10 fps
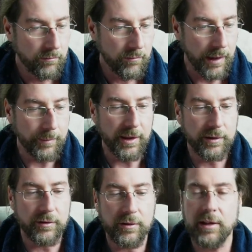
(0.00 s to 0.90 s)
I'm not
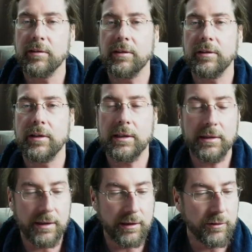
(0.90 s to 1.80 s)
the Tesla channel,
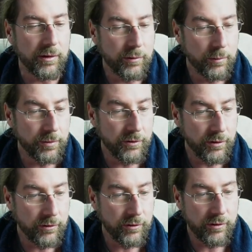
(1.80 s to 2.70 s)
they look at
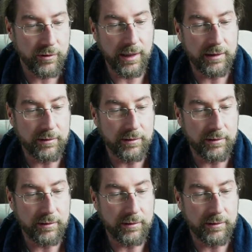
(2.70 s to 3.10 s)
superchargers, I look